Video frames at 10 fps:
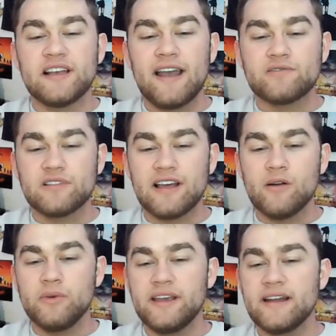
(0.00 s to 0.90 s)
after
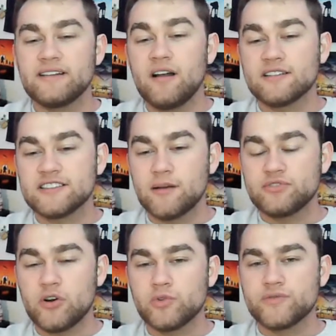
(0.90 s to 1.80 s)
that we get nonstop
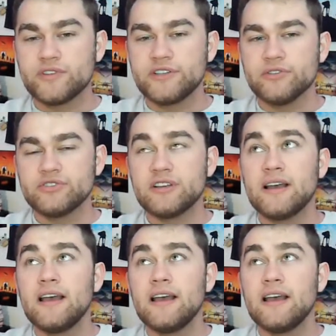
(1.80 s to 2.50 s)
Star Wars for years.